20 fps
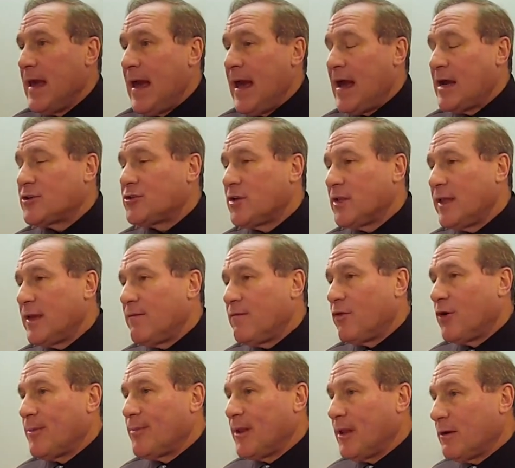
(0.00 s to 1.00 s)
Actually,
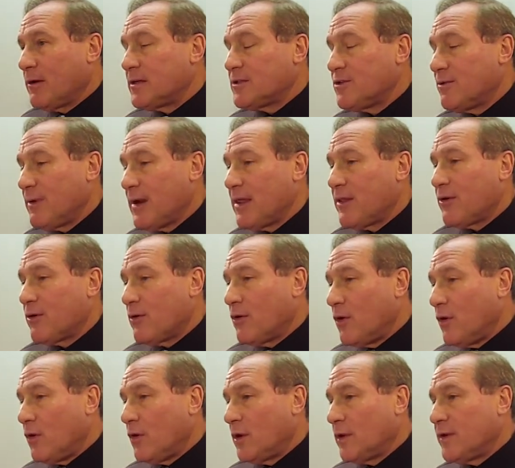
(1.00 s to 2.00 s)
formularies are rather
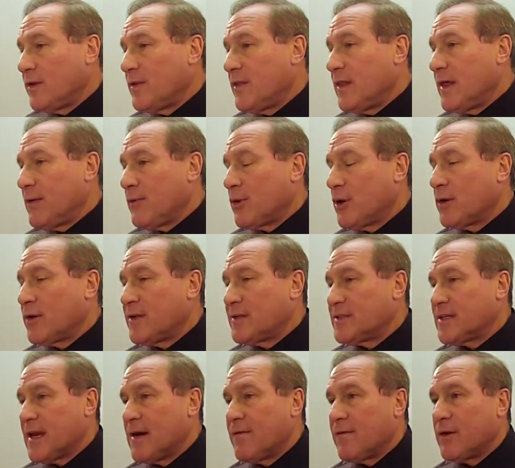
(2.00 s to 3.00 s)
old. They were
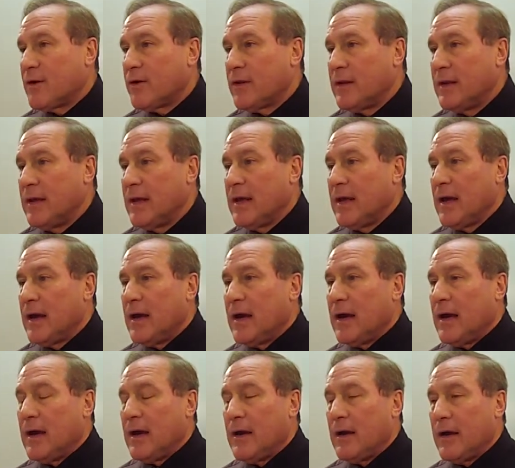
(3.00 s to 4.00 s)
discovered
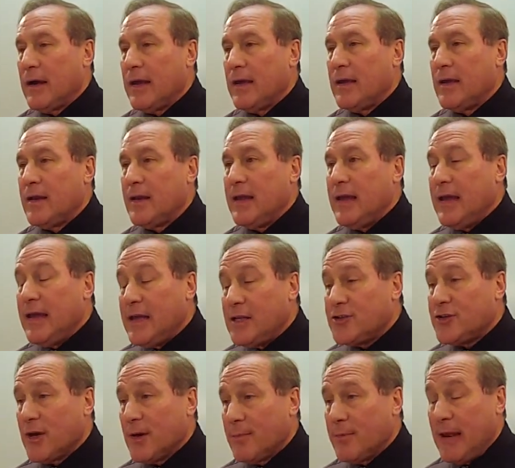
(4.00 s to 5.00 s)
in
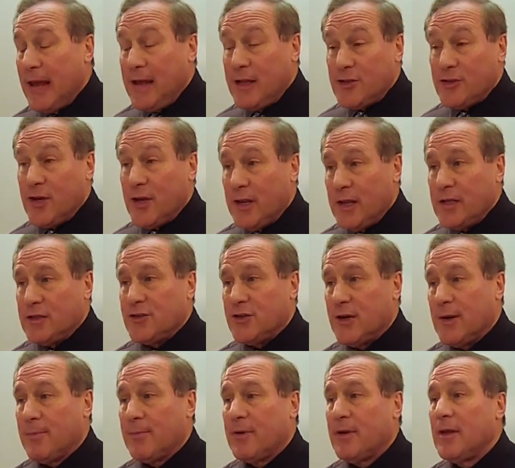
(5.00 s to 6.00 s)
Egypt, ancient
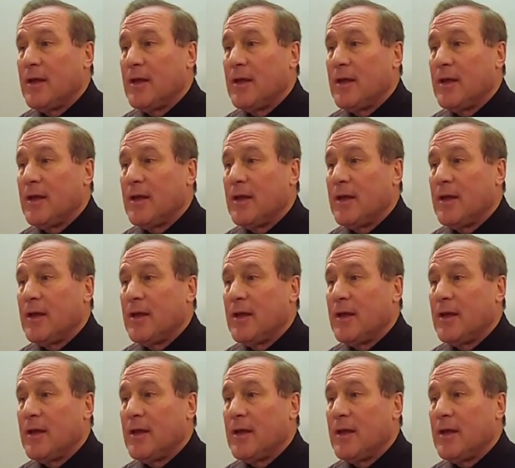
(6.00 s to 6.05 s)
Egypt,